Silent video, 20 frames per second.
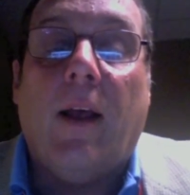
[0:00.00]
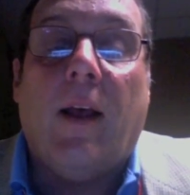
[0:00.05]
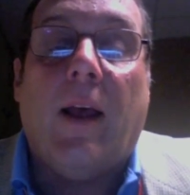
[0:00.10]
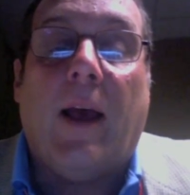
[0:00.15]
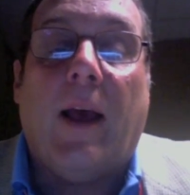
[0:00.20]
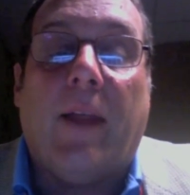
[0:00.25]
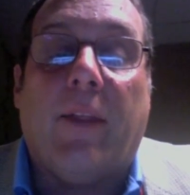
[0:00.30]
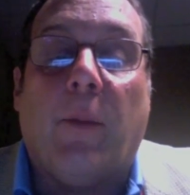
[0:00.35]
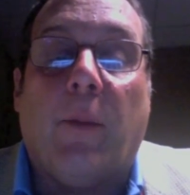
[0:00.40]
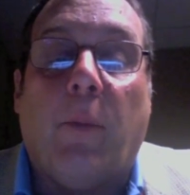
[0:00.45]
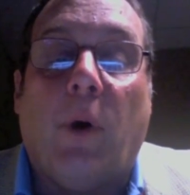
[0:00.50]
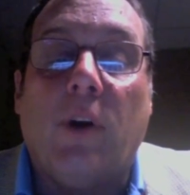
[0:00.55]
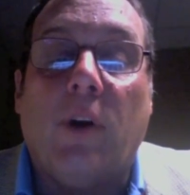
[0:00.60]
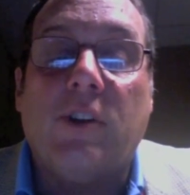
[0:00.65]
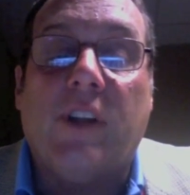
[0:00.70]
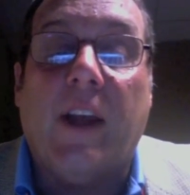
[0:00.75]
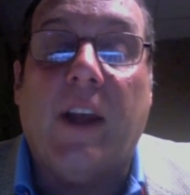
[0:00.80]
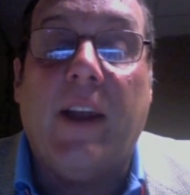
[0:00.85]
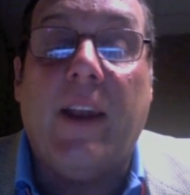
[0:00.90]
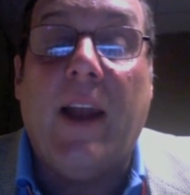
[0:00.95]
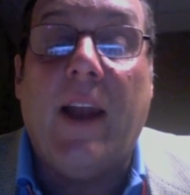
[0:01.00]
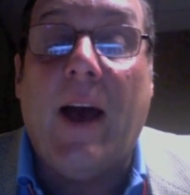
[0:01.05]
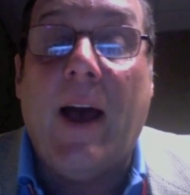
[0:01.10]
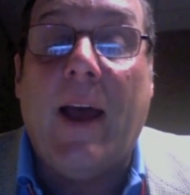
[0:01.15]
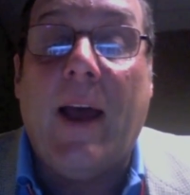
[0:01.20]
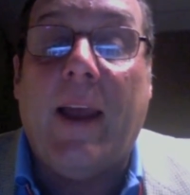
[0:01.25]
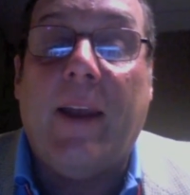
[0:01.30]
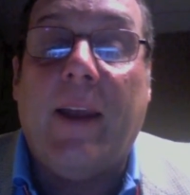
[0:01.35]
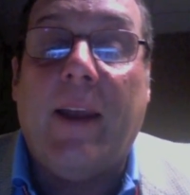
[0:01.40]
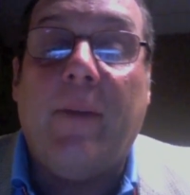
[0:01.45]
at the Ball State
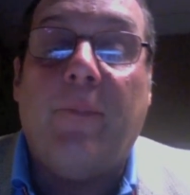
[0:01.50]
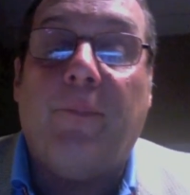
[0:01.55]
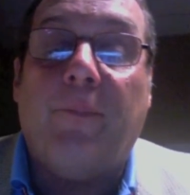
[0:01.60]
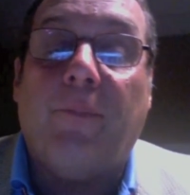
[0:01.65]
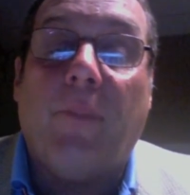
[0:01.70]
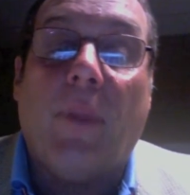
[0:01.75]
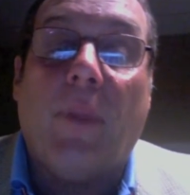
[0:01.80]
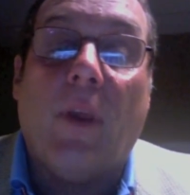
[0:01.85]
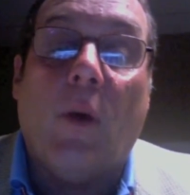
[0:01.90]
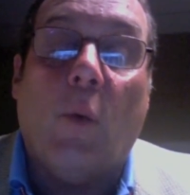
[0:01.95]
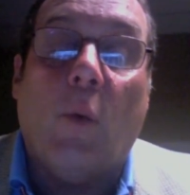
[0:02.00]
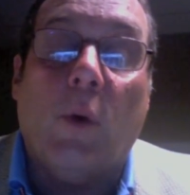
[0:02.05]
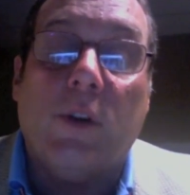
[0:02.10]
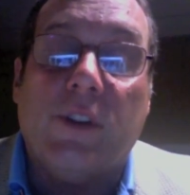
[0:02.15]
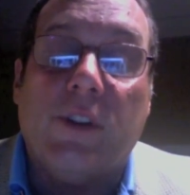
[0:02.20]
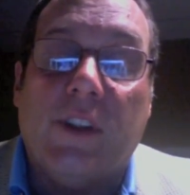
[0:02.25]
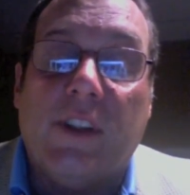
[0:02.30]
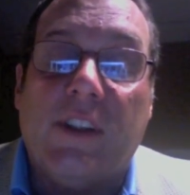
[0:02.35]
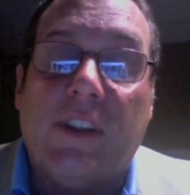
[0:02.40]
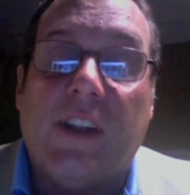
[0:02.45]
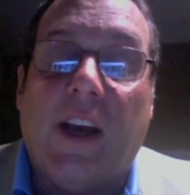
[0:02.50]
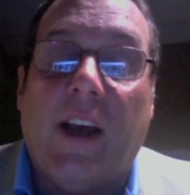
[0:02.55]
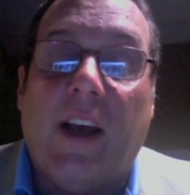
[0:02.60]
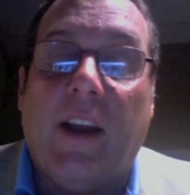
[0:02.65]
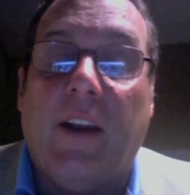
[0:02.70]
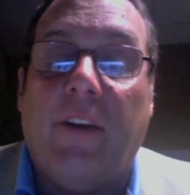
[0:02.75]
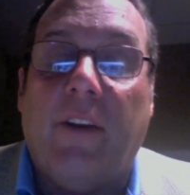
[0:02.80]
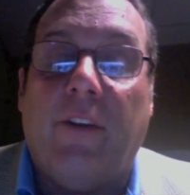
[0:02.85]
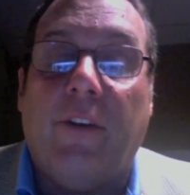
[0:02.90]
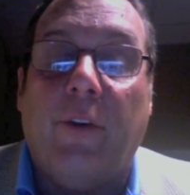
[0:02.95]
9. Wilson
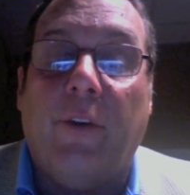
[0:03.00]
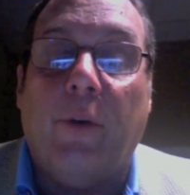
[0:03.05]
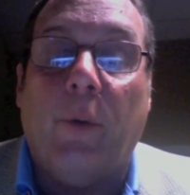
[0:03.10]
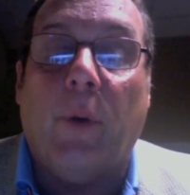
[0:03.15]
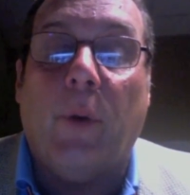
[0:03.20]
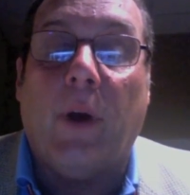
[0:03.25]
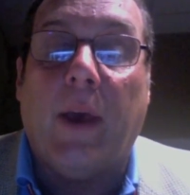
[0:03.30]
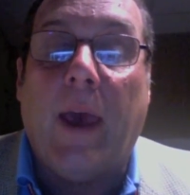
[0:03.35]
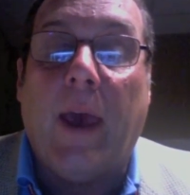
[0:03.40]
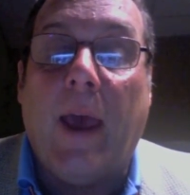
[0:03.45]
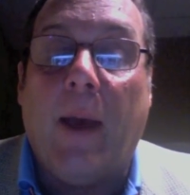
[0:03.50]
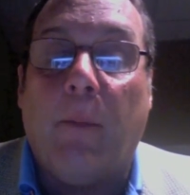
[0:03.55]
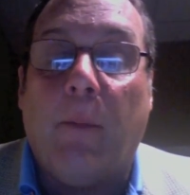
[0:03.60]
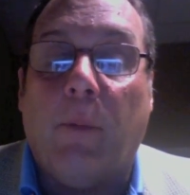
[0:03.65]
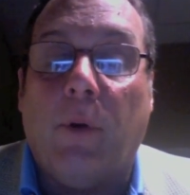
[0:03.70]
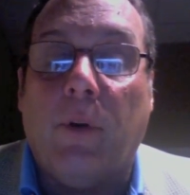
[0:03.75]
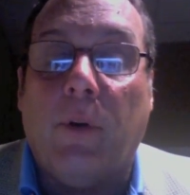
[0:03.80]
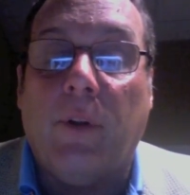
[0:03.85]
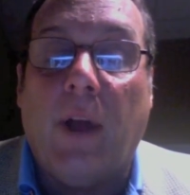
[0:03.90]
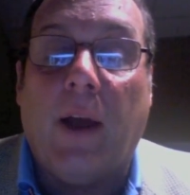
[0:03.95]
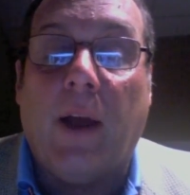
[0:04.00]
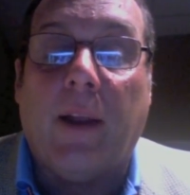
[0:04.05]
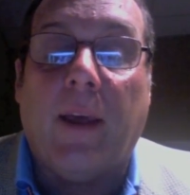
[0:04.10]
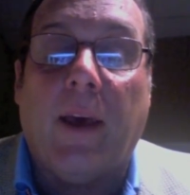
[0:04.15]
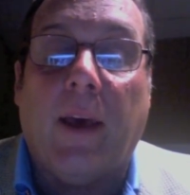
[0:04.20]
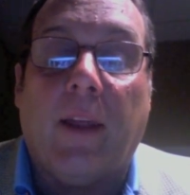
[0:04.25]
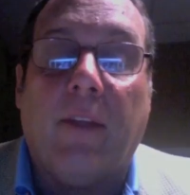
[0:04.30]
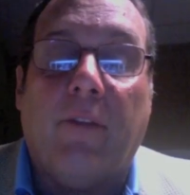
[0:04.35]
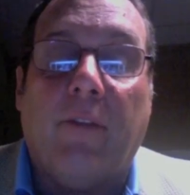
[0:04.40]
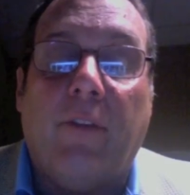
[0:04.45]
decided to gamble, not
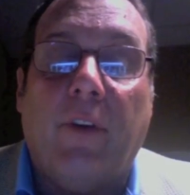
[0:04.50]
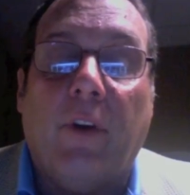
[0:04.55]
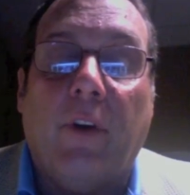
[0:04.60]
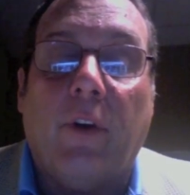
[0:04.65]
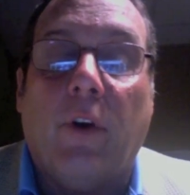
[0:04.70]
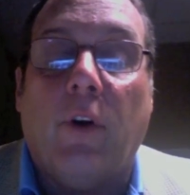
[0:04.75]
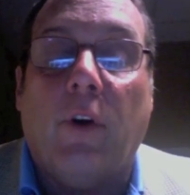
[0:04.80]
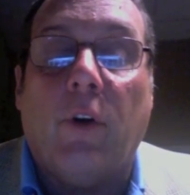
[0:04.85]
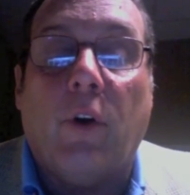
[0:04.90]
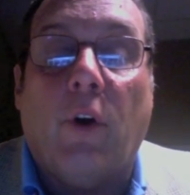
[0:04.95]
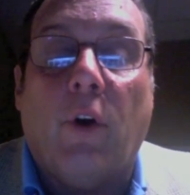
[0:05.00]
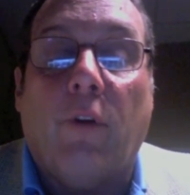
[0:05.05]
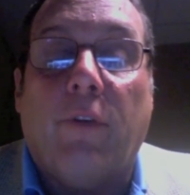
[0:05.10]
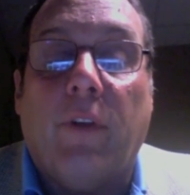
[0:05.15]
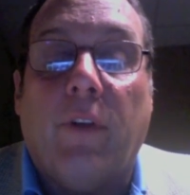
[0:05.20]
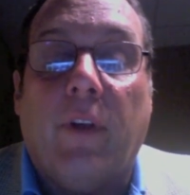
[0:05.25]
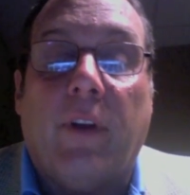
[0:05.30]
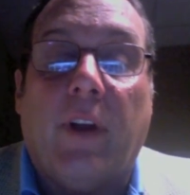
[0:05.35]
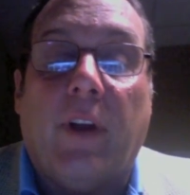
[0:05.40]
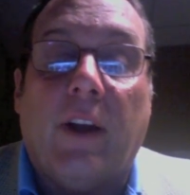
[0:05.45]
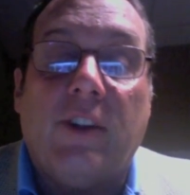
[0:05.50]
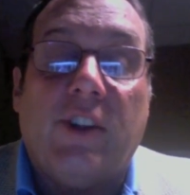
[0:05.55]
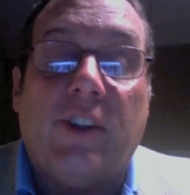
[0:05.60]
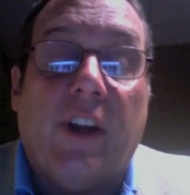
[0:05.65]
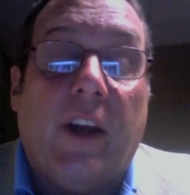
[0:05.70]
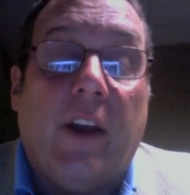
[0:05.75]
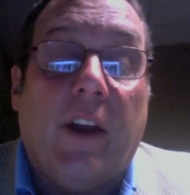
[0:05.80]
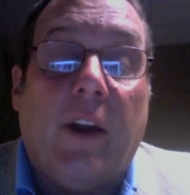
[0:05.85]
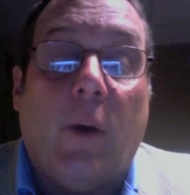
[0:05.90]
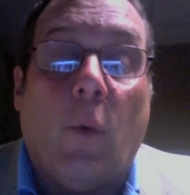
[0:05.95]
kick the field goal, go for the
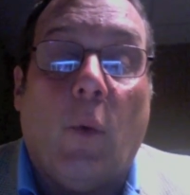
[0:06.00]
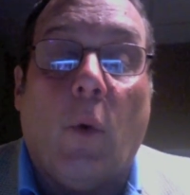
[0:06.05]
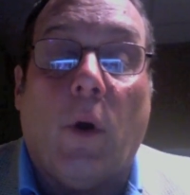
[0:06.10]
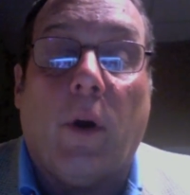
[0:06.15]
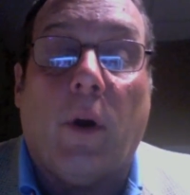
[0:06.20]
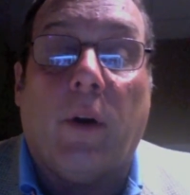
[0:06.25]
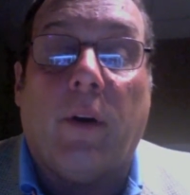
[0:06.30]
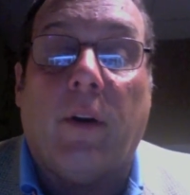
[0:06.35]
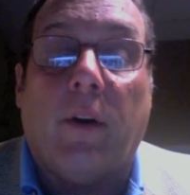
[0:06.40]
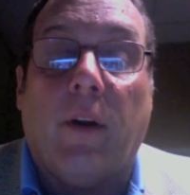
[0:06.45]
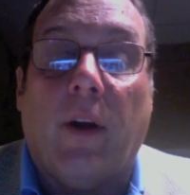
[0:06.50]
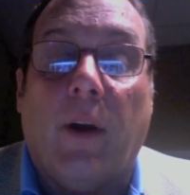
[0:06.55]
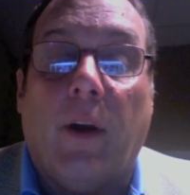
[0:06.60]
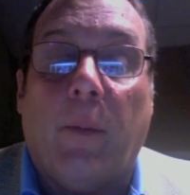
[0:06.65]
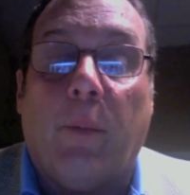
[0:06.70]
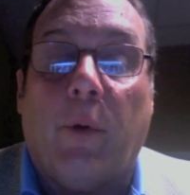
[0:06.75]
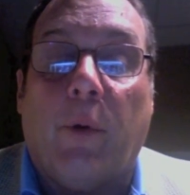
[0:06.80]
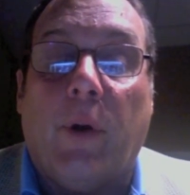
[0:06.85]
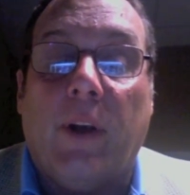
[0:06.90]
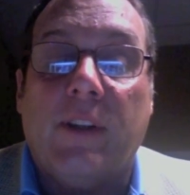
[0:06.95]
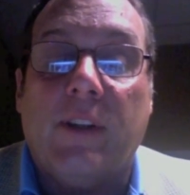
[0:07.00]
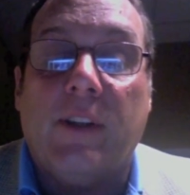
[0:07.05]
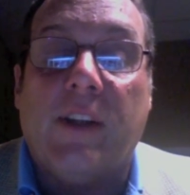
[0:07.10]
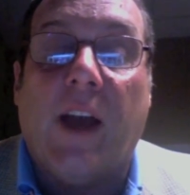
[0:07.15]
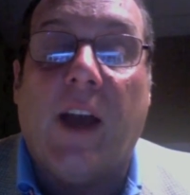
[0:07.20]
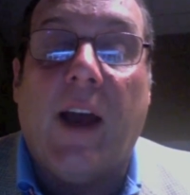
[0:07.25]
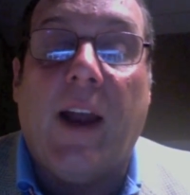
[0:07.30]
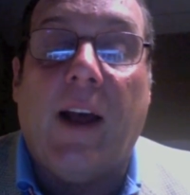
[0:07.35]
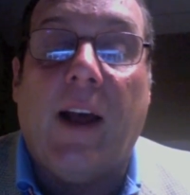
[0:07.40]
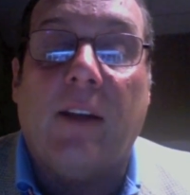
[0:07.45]
touchdown, and it worked. Perez
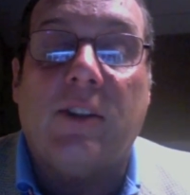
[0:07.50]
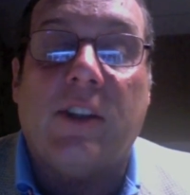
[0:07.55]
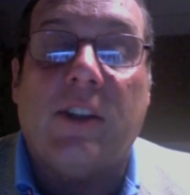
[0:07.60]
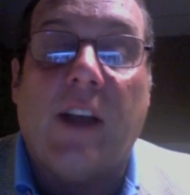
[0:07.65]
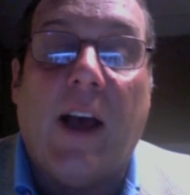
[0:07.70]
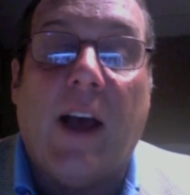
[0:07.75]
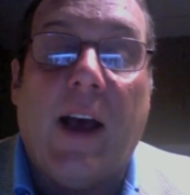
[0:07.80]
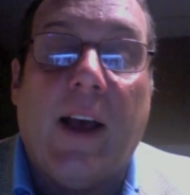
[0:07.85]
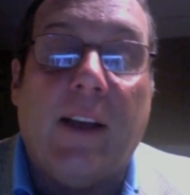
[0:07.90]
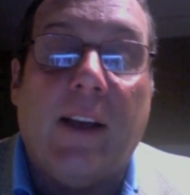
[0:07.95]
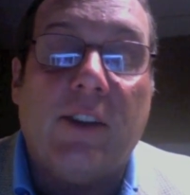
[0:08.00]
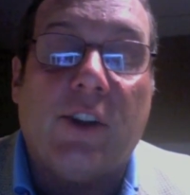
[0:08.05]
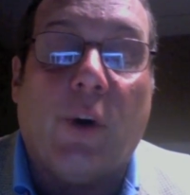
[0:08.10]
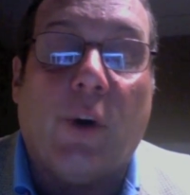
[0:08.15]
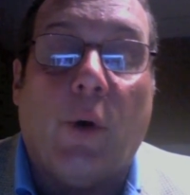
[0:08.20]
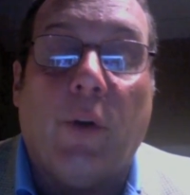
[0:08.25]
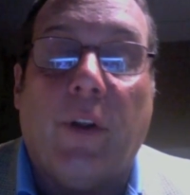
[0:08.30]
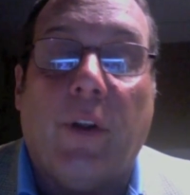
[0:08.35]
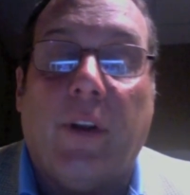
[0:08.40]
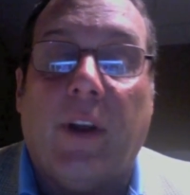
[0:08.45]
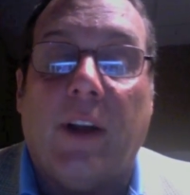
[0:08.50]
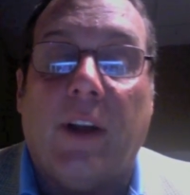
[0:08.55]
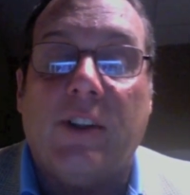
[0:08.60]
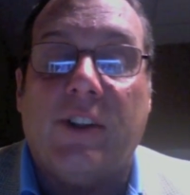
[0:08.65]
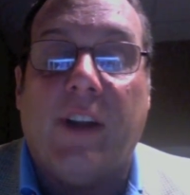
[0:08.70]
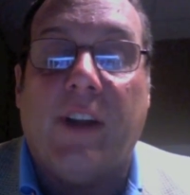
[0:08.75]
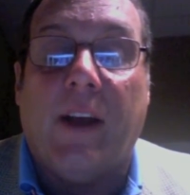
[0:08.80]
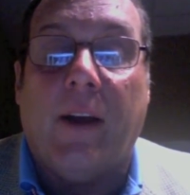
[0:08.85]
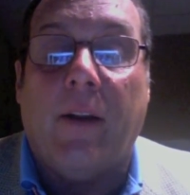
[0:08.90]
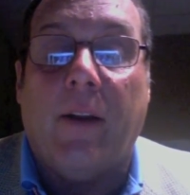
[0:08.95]
got outside, scored the
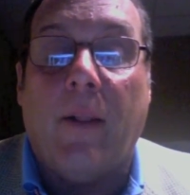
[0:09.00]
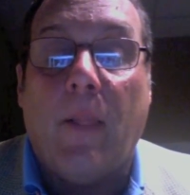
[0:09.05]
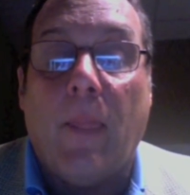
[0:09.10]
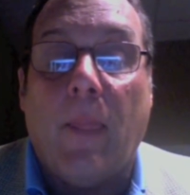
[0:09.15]
touchdown.